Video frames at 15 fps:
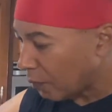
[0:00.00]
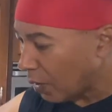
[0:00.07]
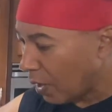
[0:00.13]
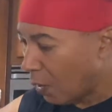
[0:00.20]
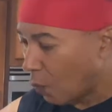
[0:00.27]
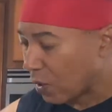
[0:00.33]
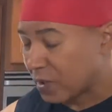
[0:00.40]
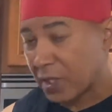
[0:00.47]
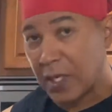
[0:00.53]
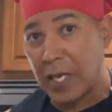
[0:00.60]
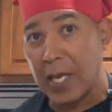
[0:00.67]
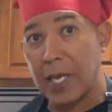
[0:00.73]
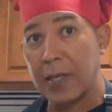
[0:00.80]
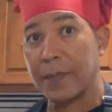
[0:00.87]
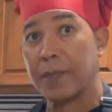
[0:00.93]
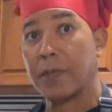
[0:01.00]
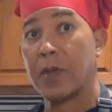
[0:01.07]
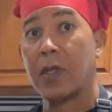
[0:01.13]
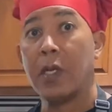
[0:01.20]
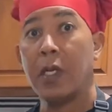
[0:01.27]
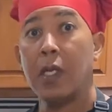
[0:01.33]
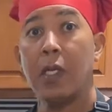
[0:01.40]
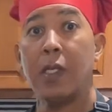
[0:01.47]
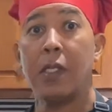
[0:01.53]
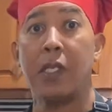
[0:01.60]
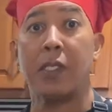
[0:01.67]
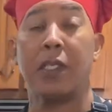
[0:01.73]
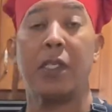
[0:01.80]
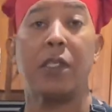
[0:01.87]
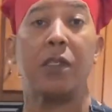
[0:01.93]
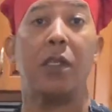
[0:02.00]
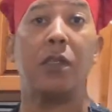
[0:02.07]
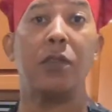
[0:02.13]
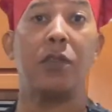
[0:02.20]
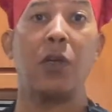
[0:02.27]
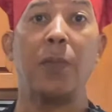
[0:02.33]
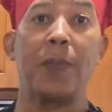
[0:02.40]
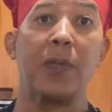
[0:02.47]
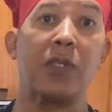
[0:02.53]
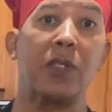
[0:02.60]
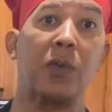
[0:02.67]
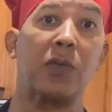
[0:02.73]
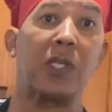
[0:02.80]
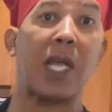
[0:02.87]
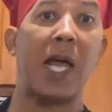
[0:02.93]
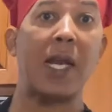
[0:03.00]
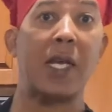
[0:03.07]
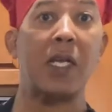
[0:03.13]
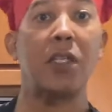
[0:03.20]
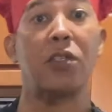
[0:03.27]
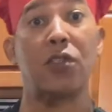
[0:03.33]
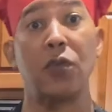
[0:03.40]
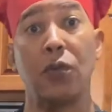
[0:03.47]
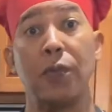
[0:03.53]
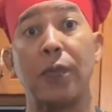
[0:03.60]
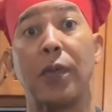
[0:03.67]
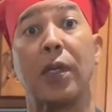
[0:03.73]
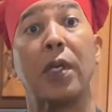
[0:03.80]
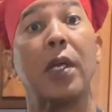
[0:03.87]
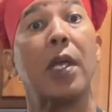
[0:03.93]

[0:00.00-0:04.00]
And once again, this is Zuppa Toscana Soup.